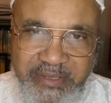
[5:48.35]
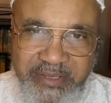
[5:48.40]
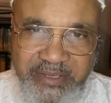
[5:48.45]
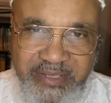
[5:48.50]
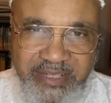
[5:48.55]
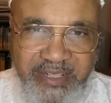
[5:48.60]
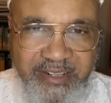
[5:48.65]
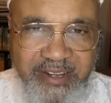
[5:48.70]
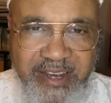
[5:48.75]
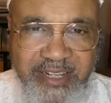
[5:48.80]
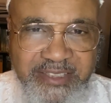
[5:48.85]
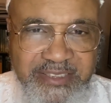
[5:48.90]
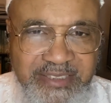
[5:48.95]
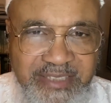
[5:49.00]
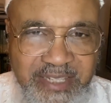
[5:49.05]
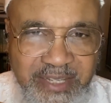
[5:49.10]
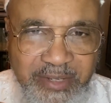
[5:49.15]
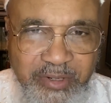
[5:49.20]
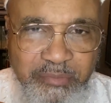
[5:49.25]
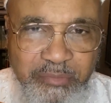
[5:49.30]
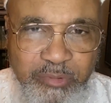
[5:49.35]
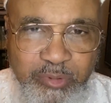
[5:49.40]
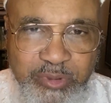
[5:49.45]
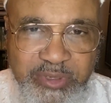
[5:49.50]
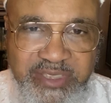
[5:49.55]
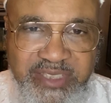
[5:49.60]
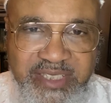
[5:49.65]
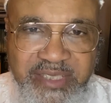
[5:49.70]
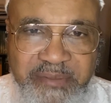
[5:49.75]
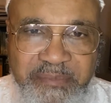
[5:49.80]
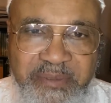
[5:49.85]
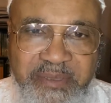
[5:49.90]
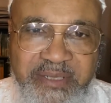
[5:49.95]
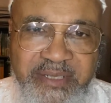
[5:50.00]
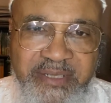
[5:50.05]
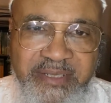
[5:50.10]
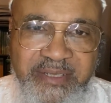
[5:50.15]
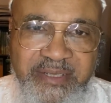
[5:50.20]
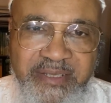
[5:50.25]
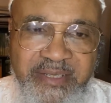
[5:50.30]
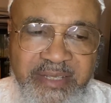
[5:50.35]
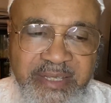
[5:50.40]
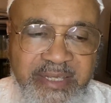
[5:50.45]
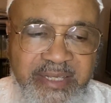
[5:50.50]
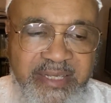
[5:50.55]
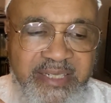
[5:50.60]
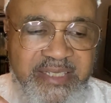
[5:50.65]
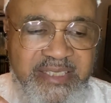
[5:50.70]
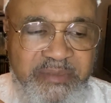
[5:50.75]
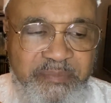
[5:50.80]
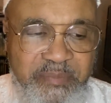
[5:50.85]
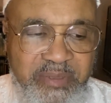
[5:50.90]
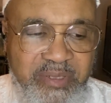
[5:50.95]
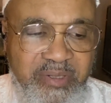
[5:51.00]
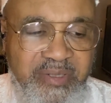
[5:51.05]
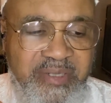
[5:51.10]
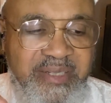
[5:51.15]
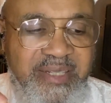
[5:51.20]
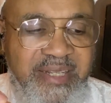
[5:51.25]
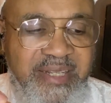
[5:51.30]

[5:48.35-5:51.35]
It ain't hard to say Al-Mujib. It is spelled